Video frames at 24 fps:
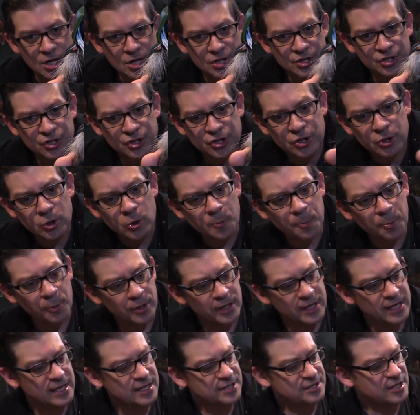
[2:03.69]
Super
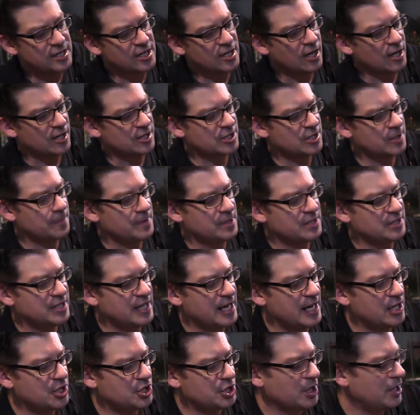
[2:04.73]
easy
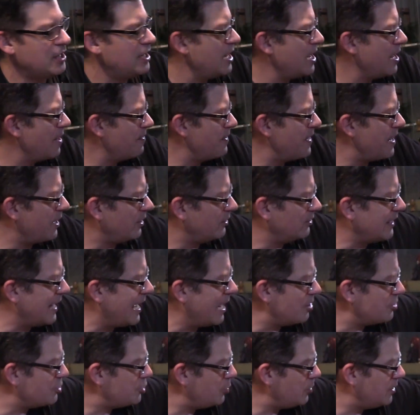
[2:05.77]
customization that
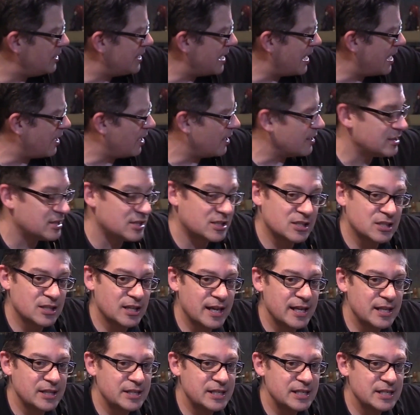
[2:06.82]
allows you to get a
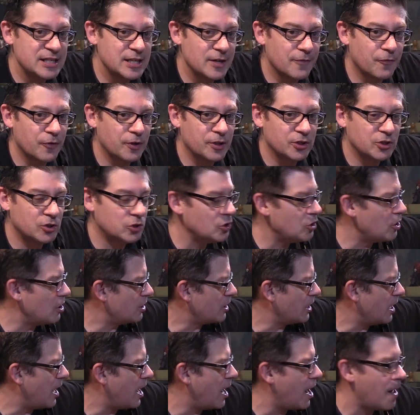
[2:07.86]
slightly different
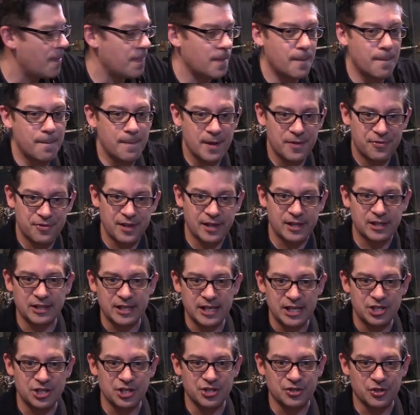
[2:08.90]
look on the Mythic
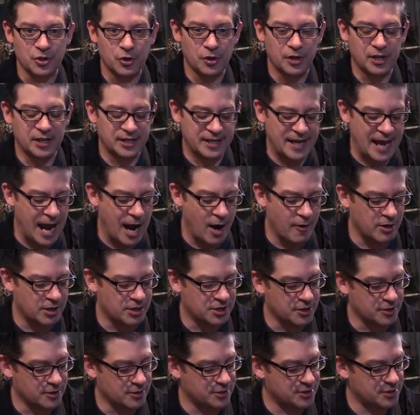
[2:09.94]
Legions hooded
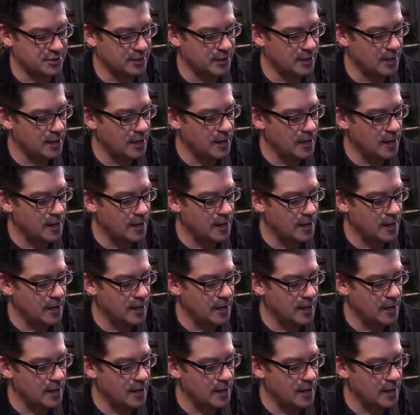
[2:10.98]
characters.